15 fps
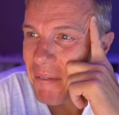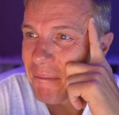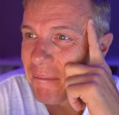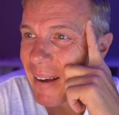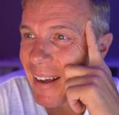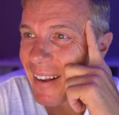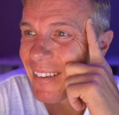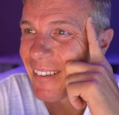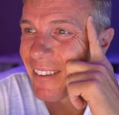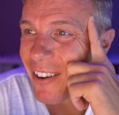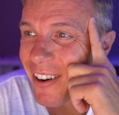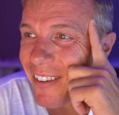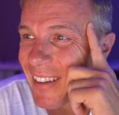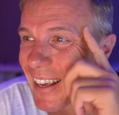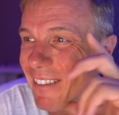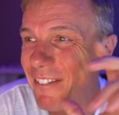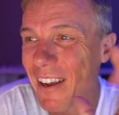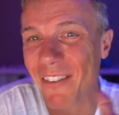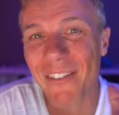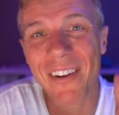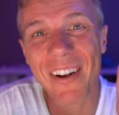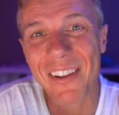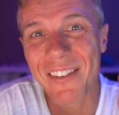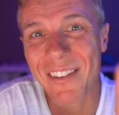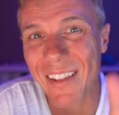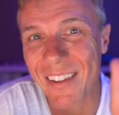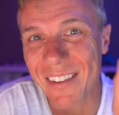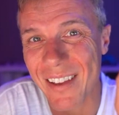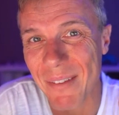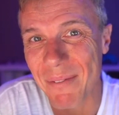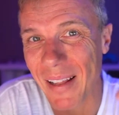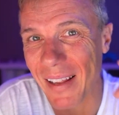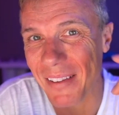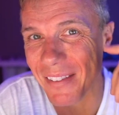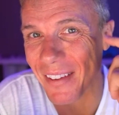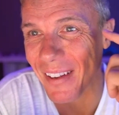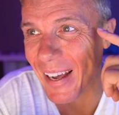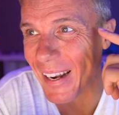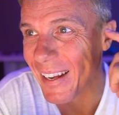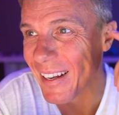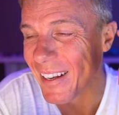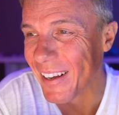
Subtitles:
But normally, in fact, when I set this up last night,